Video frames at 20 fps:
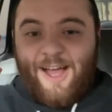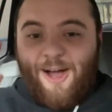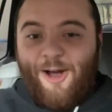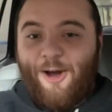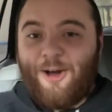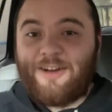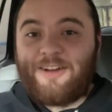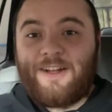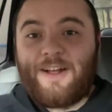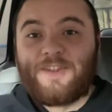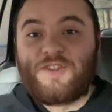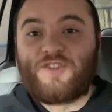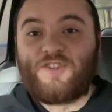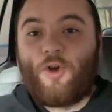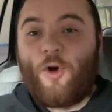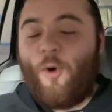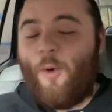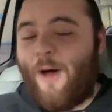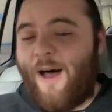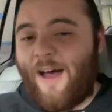All right, guys,
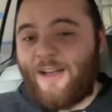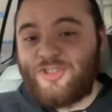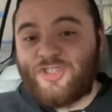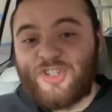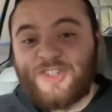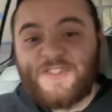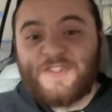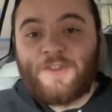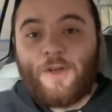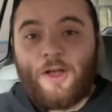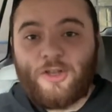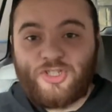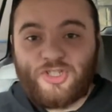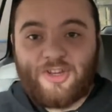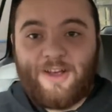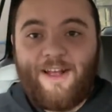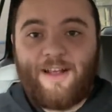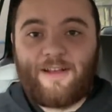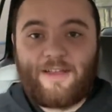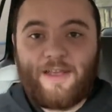so I just saw
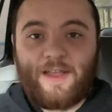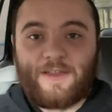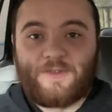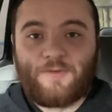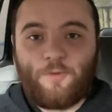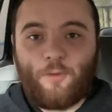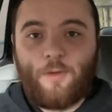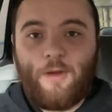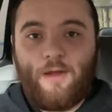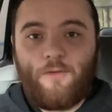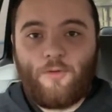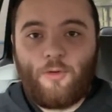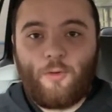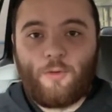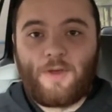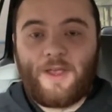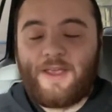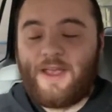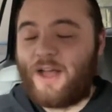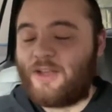Jackass Forever,
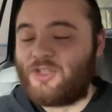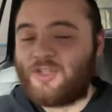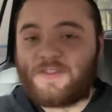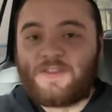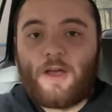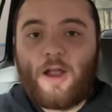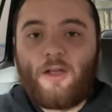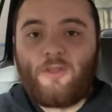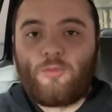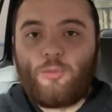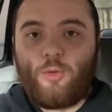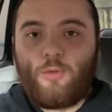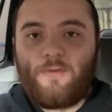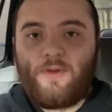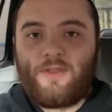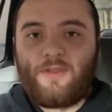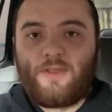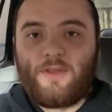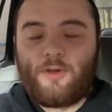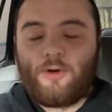okay? I just got out of the movie
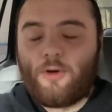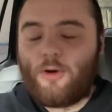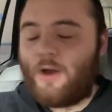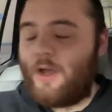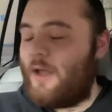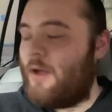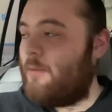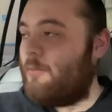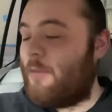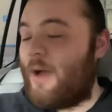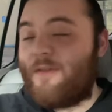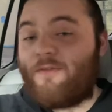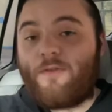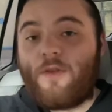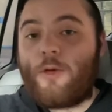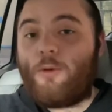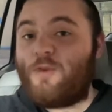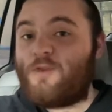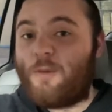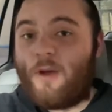theater. My
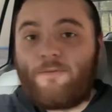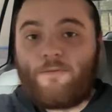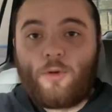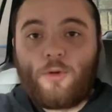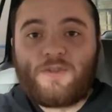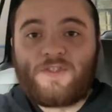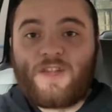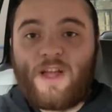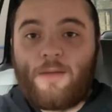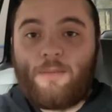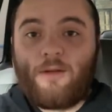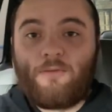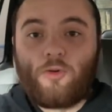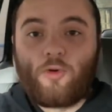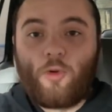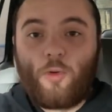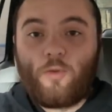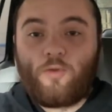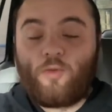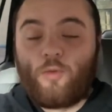It was my first time ever
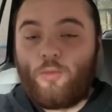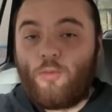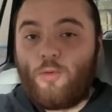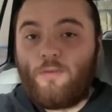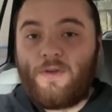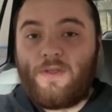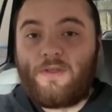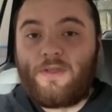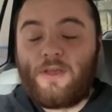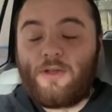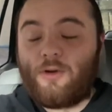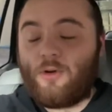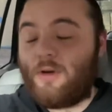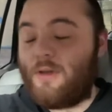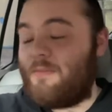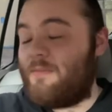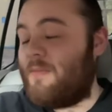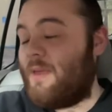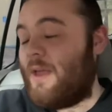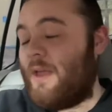going to a movie theater
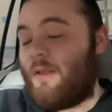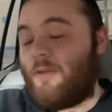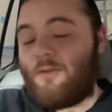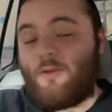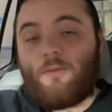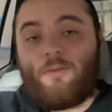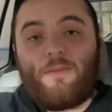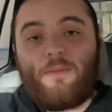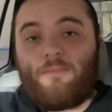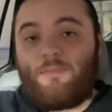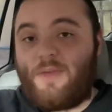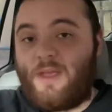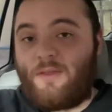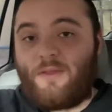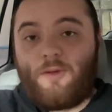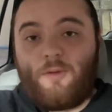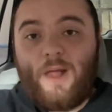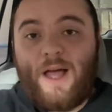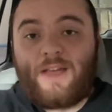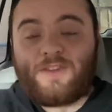in the, in
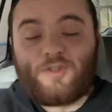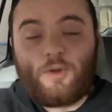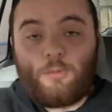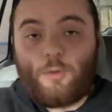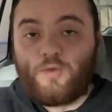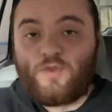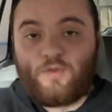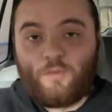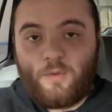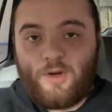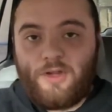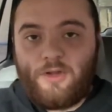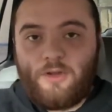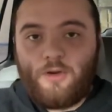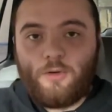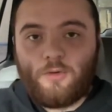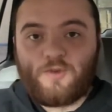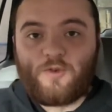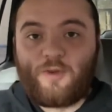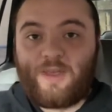the last almost three
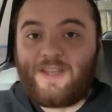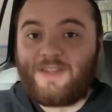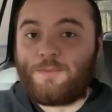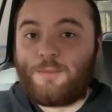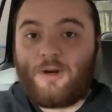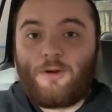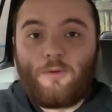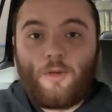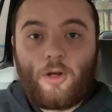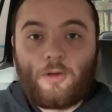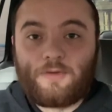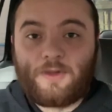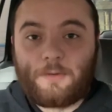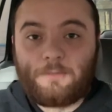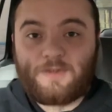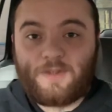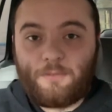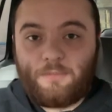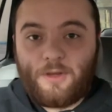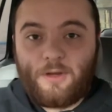years, okay? It's been a long time
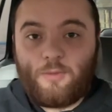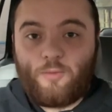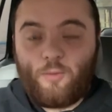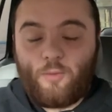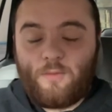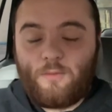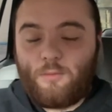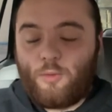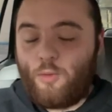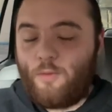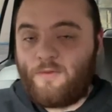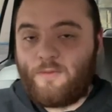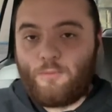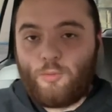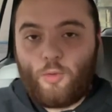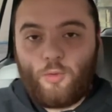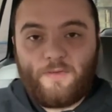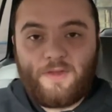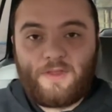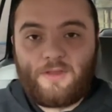since I've been in
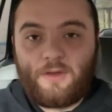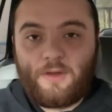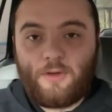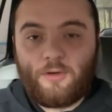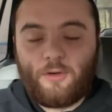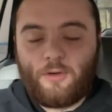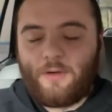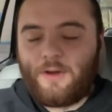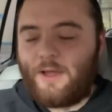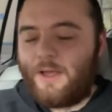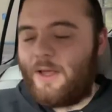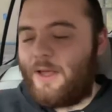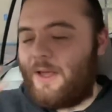movie theater.